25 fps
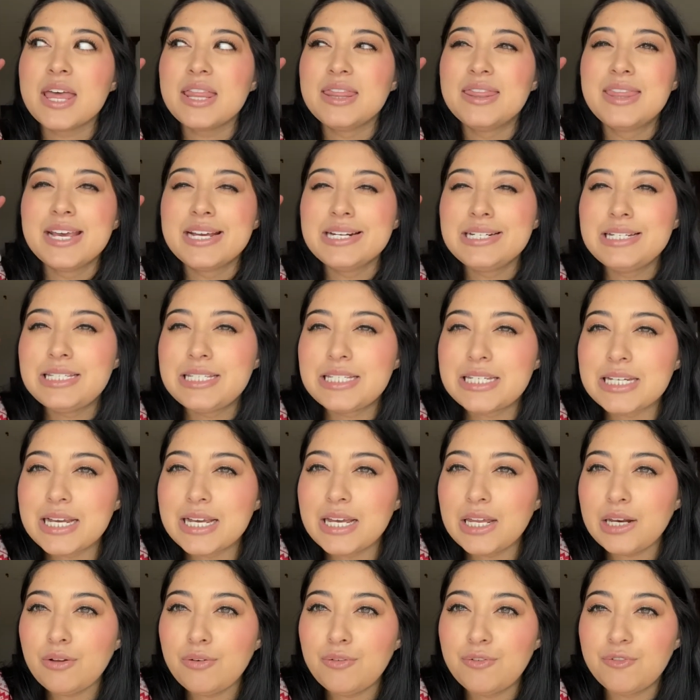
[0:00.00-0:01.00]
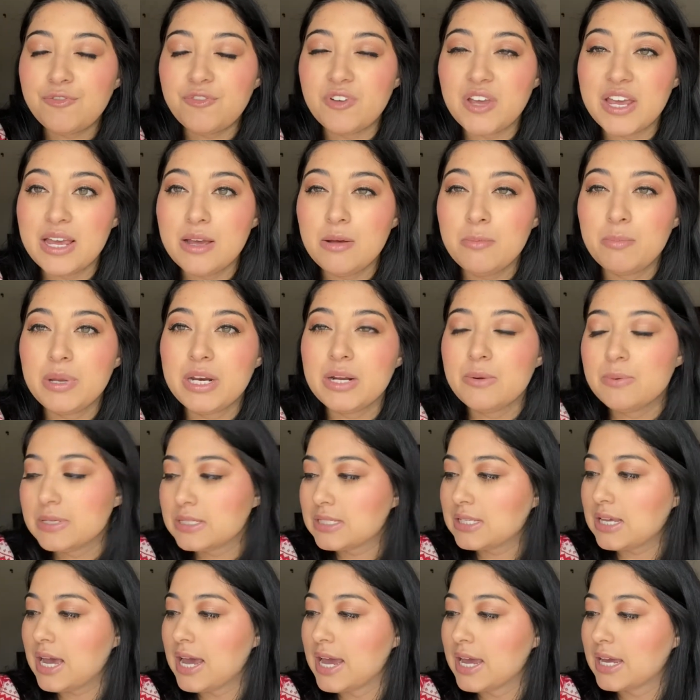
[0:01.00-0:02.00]
They did fit, but it
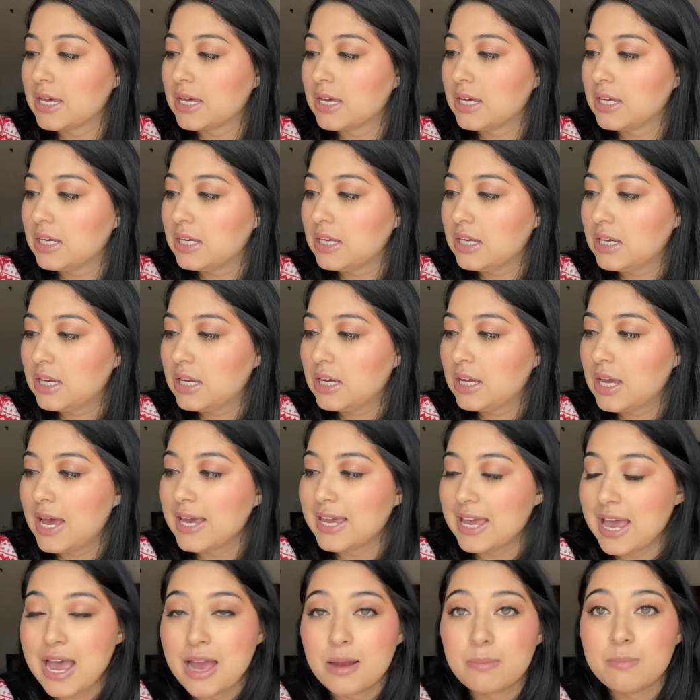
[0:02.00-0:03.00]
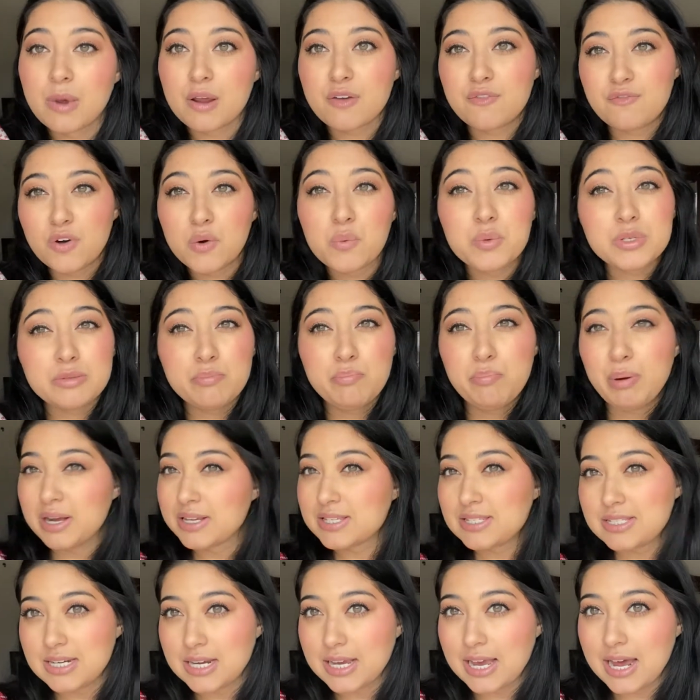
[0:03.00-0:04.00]
was like, again, my foot was
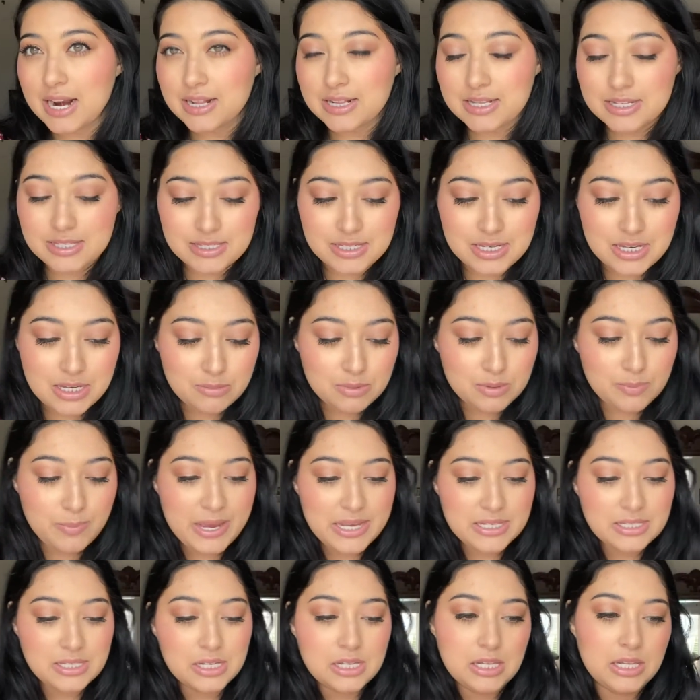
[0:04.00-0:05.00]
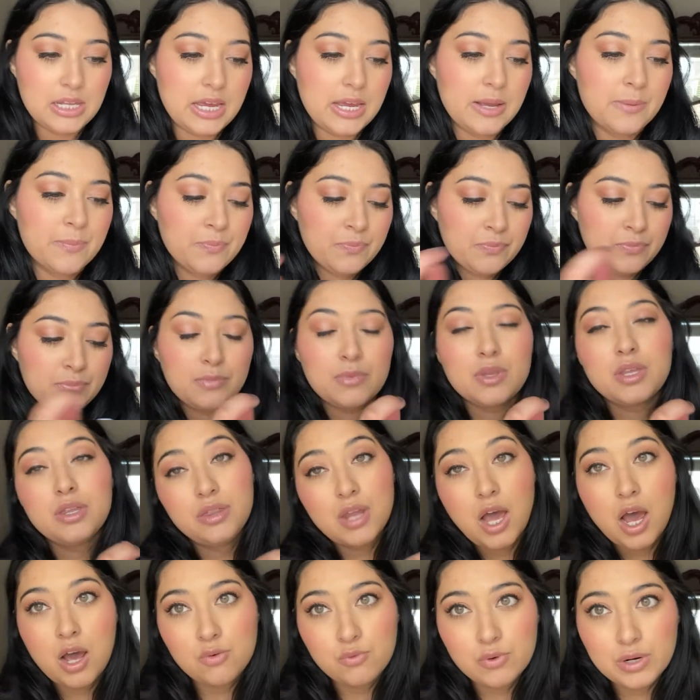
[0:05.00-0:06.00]
busting out of the seams basically.
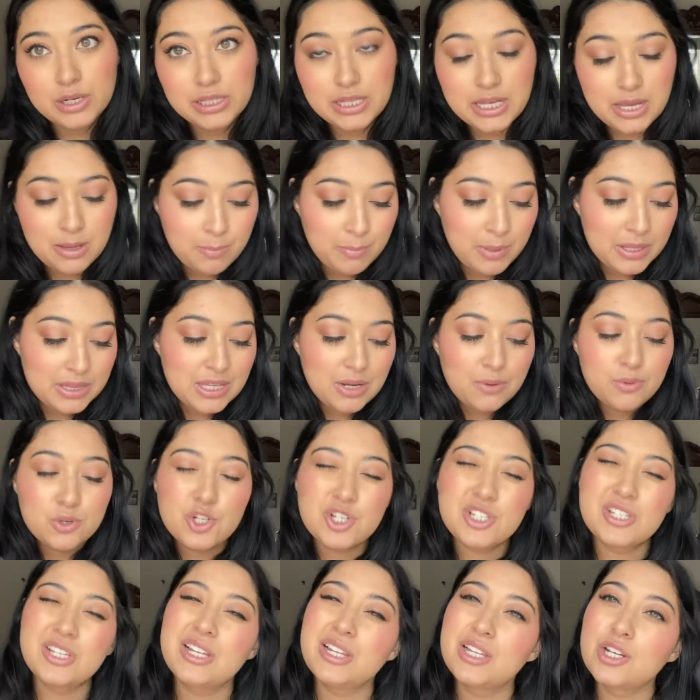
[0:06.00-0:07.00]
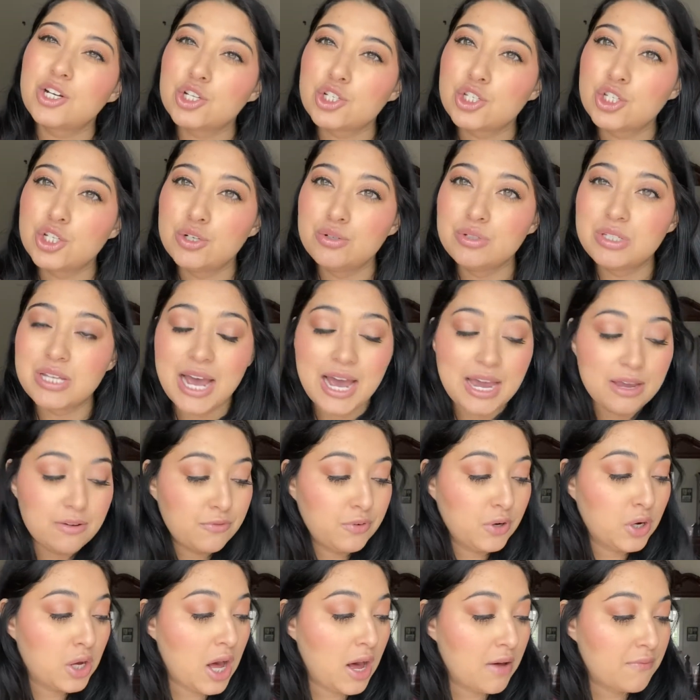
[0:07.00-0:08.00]
Not really, but they were just a little too tight
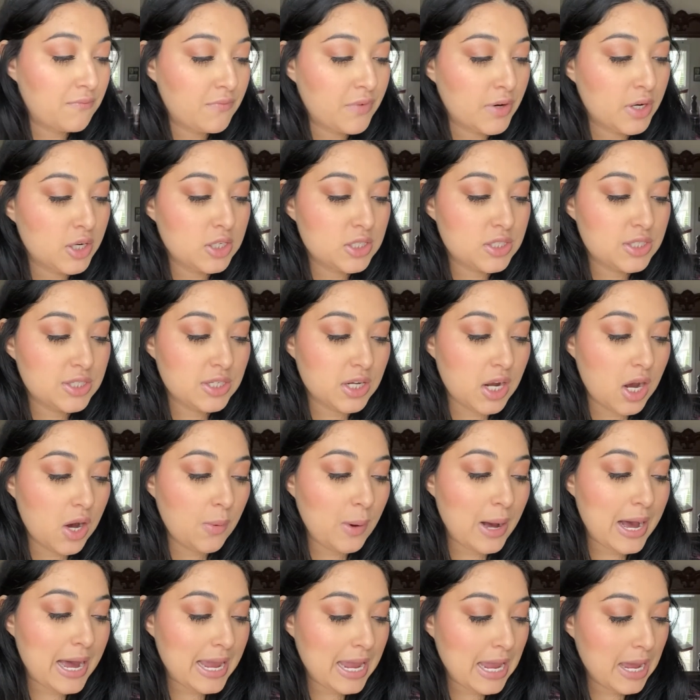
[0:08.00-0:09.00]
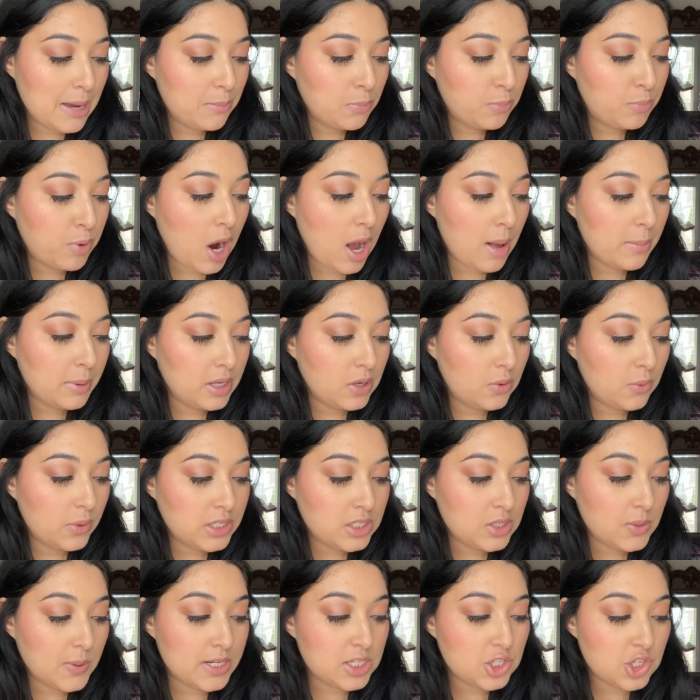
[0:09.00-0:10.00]
for comfort. So I am probably going
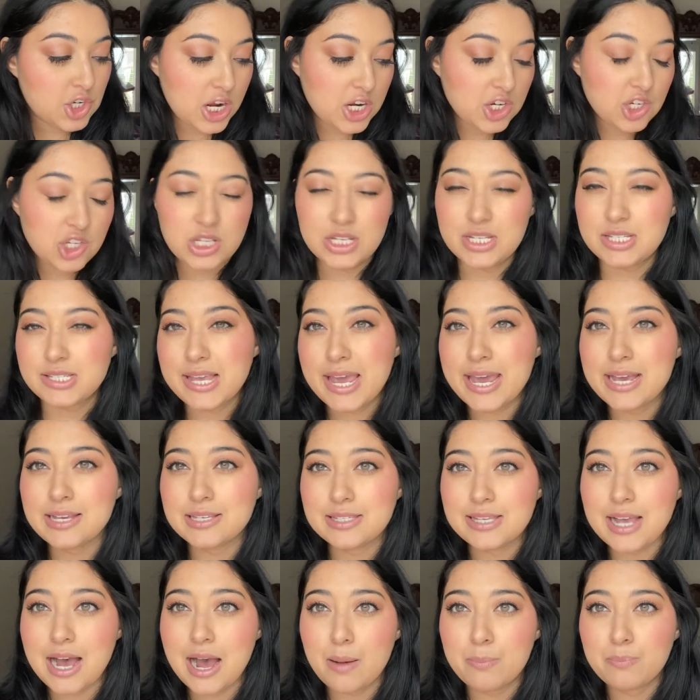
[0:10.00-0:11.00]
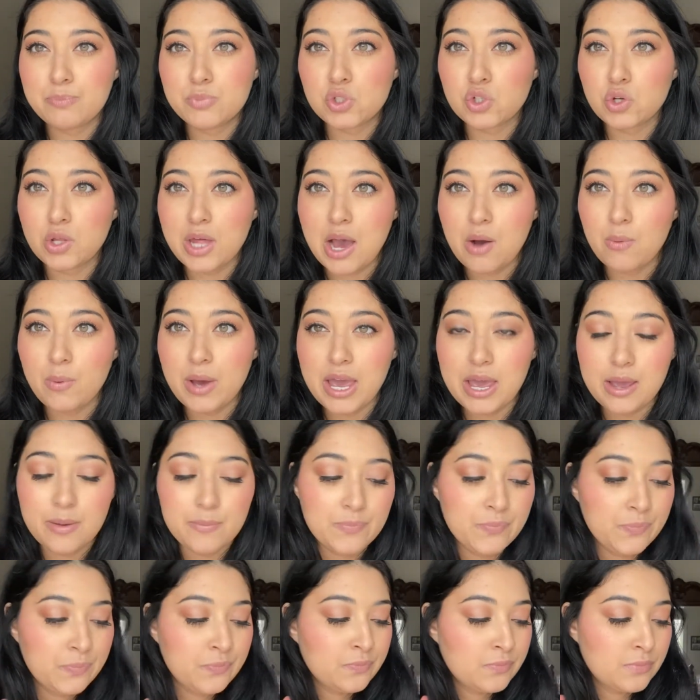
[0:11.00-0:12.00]
to exchange these ASAP so that way,
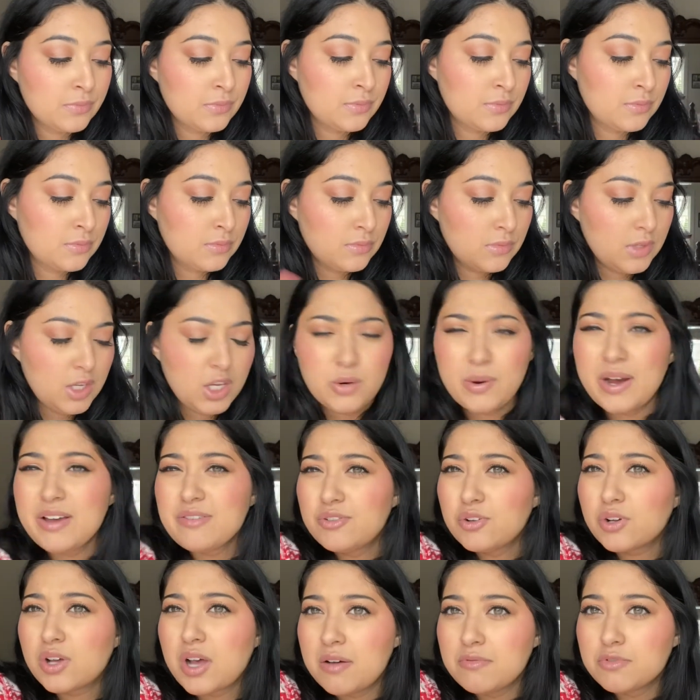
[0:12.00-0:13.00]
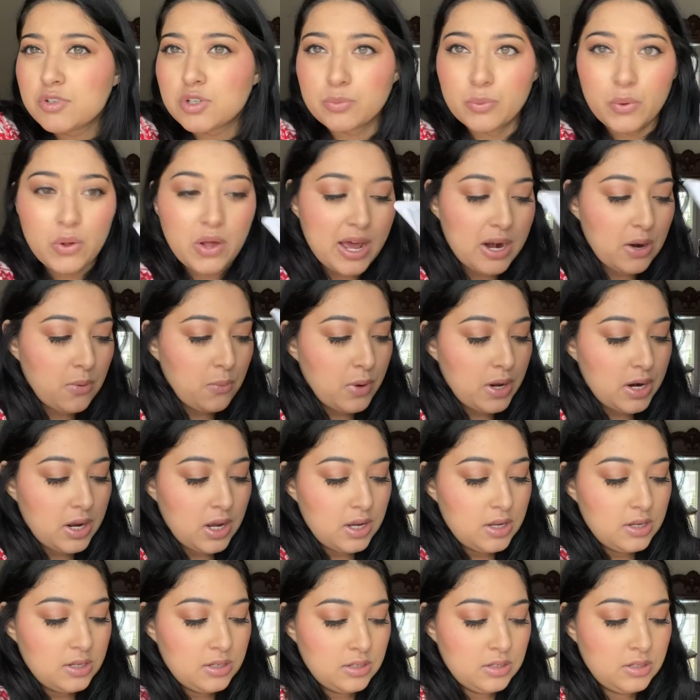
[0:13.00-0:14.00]
you know, I feel comfortable. I don't wanna